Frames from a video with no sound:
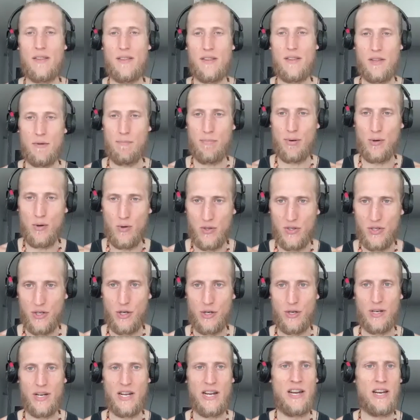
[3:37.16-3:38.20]
the boost you
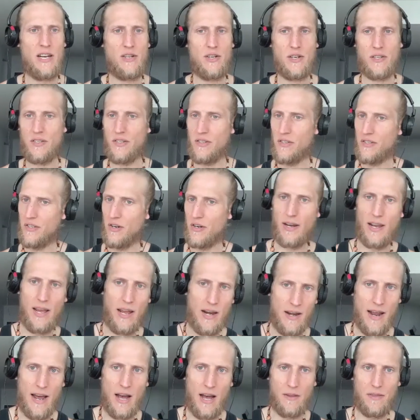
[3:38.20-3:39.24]
need just to start
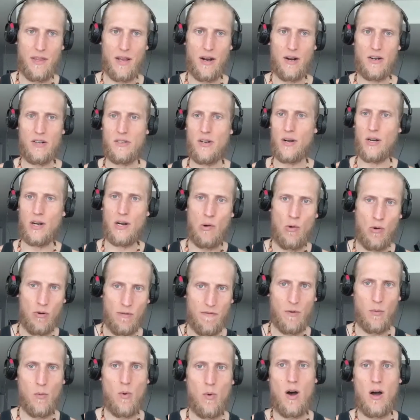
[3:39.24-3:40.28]
getting out there, start going for
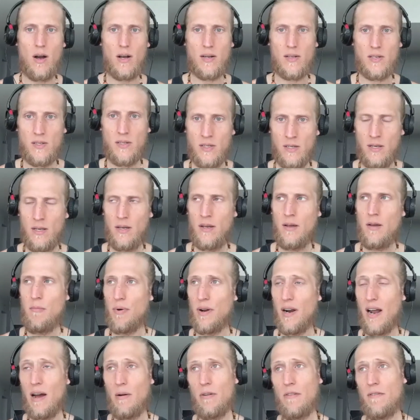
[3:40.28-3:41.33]
walks. But
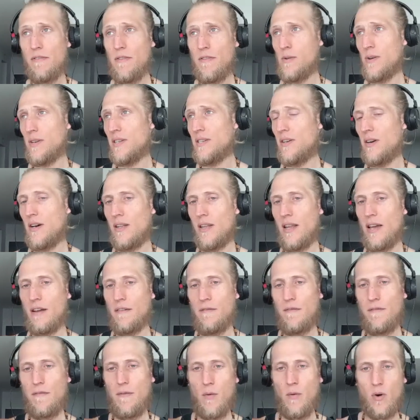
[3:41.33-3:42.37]
I would focus on like
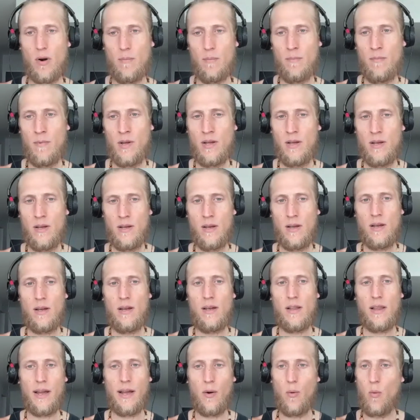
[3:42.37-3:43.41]
form,
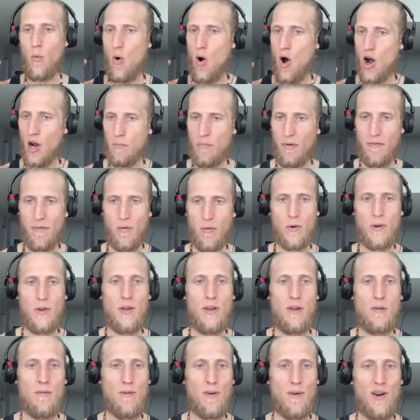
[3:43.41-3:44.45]
like walk before you
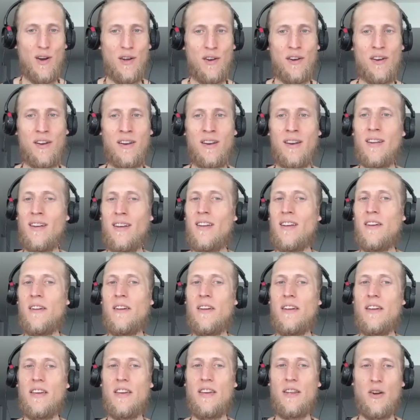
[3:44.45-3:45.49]
can run,
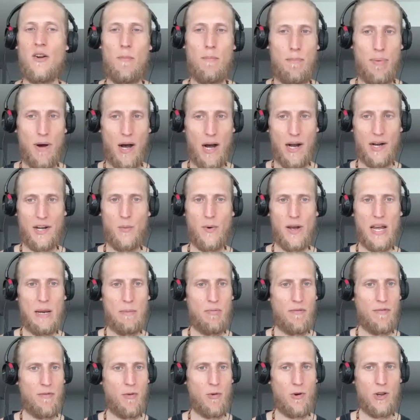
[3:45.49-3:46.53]
you know, body weight
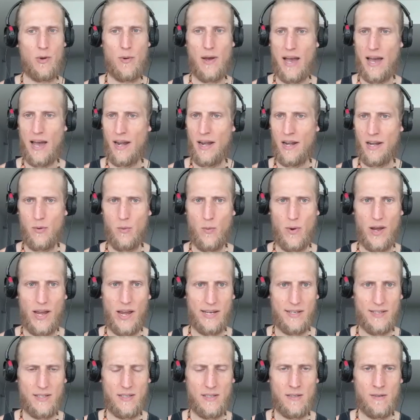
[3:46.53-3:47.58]
before you add any
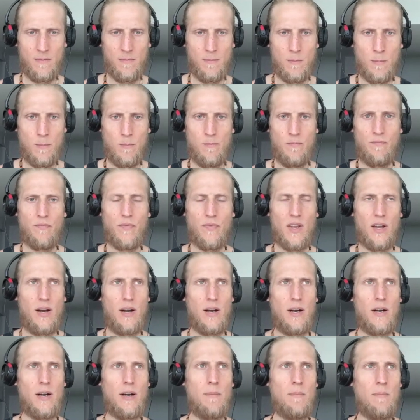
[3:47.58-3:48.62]
weights.
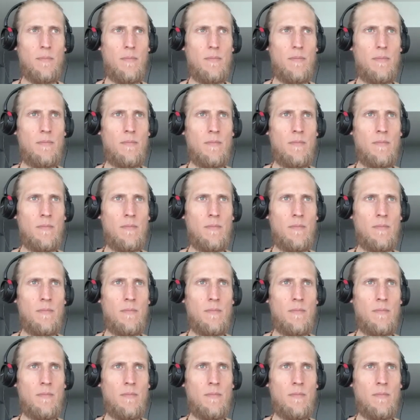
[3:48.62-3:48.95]
Um,